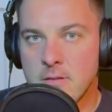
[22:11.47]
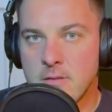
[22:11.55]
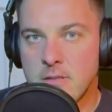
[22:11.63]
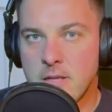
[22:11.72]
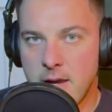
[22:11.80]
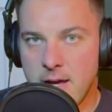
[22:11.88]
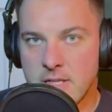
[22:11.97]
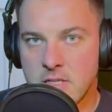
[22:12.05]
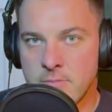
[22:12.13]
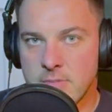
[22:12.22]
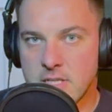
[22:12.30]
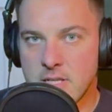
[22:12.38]
Today's
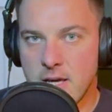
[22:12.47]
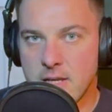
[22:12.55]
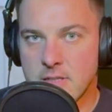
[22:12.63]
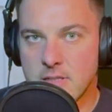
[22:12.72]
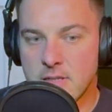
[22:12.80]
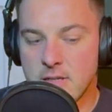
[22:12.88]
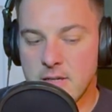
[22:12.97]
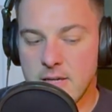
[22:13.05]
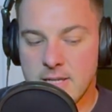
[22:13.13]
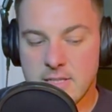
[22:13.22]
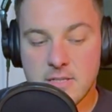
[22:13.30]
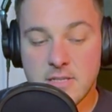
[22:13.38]
number 6
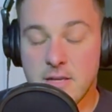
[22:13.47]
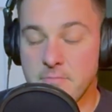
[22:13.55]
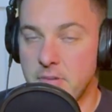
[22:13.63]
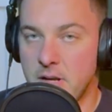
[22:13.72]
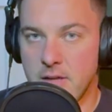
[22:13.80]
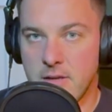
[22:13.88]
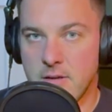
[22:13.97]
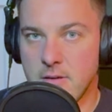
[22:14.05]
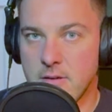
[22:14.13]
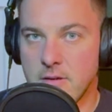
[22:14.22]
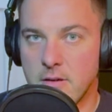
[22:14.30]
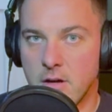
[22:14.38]
is simply
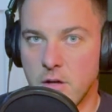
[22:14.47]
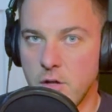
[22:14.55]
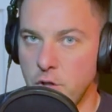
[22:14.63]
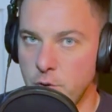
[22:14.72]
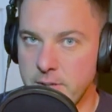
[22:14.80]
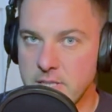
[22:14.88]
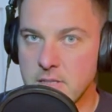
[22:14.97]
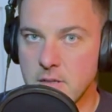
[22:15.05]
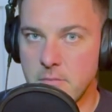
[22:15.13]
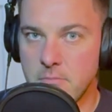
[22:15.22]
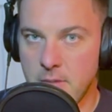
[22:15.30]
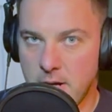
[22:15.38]
Lewis
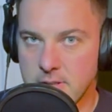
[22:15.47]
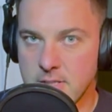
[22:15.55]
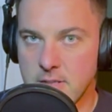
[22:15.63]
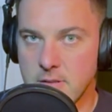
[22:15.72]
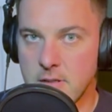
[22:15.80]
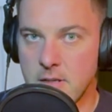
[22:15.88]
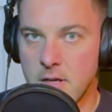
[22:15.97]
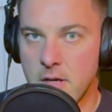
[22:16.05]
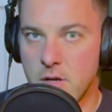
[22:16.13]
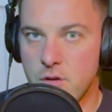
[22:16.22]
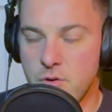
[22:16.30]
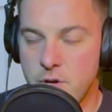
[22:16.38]
Martin.
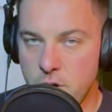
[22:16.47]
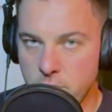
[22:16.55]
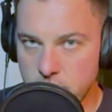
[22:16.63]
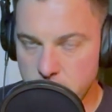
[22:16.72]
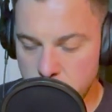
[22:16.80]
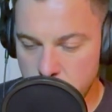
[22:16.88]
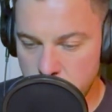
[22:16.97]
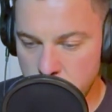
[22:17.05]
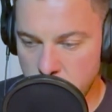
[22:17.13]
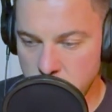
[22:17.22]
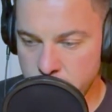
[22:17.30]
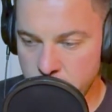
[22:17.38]
Nope,
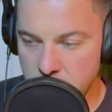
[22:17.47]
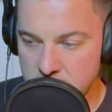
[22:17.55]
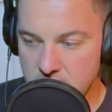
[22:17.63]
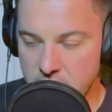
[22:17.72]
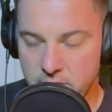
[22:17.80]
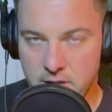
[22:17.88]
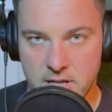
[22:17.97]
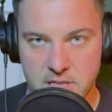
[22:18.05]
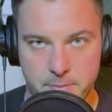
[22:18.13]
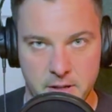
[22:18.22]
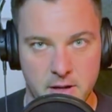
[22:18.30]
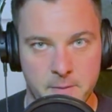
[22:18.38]
not the money-saving
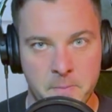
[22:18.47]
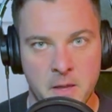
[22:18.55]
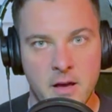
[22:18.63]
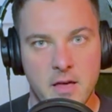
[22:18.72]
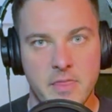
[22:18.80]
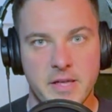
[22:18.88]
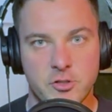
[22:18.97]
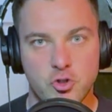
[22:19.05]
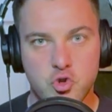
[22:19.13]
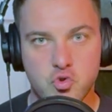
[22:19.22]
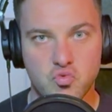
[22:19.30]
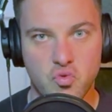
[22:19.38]
expert. The
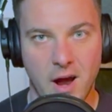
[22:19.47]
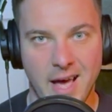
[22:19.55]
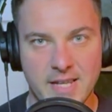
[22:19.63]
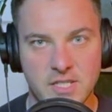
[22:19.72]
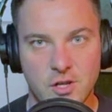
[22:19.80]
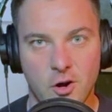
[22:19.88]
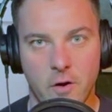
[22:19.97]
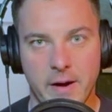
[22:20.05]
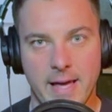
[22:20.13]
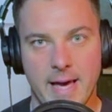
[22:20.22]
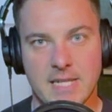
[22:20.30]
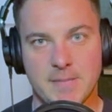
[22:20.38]

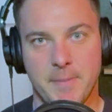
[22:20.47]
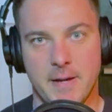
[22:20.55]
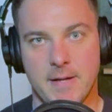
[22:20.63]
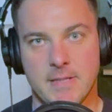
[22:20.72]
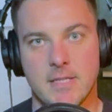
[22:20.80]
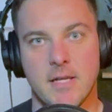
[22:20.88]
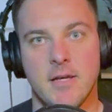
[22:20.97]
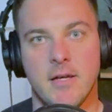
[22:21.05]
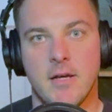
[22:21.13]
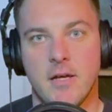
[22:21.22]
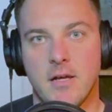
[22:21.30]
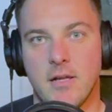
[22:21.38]
try-scoring expert,
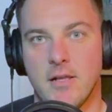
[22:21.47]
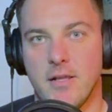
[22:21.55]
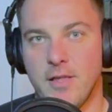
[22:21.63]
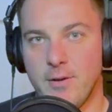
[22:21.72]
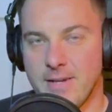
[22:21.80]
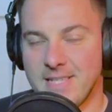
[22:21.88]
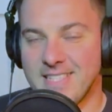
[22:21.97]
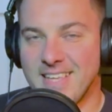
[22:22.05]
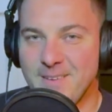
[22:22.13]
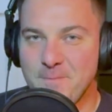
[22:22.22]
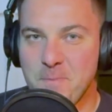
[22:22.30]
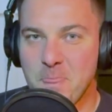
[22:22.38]
Lewis
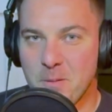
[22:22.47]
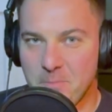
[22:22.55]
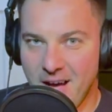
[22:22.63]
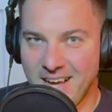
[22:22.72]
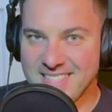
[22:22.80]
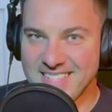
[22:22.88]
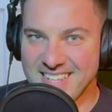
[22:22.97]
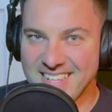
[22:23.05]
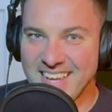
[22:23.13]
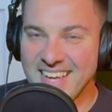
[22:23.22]
Martin.